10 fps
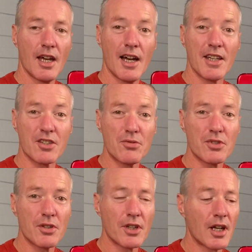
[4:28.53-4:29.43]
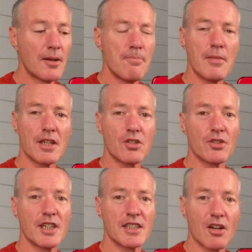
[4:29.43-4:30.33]
And it's also going to make sure
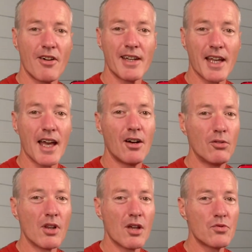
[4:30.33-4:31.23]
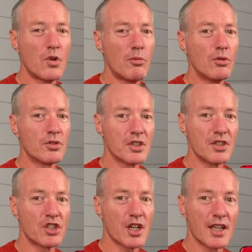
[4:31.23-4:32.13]
that it's ironing out all of those wobbles and
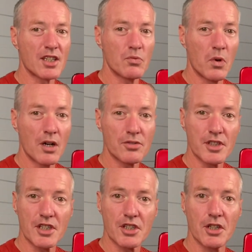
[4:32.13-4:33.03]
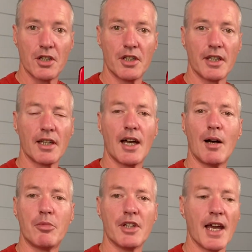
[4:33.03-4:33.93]
shakes whilst it's turning
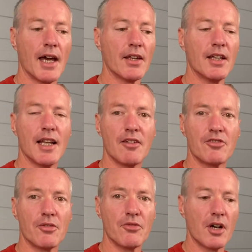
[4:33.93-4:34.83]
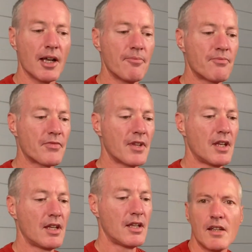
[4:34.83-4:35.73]
up and down, left and right.
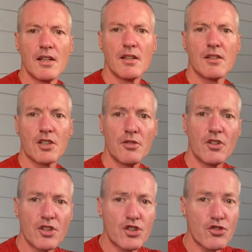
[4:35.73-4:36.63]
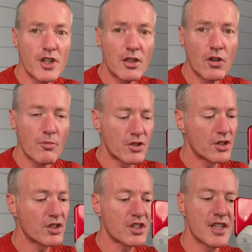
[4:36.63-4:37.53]
So you've got the trigger
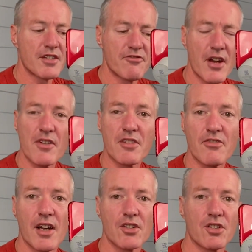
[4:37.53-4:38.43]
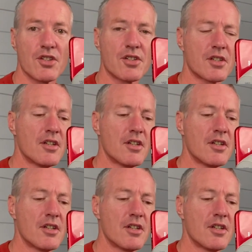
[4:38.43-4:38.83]
options. There's various functions.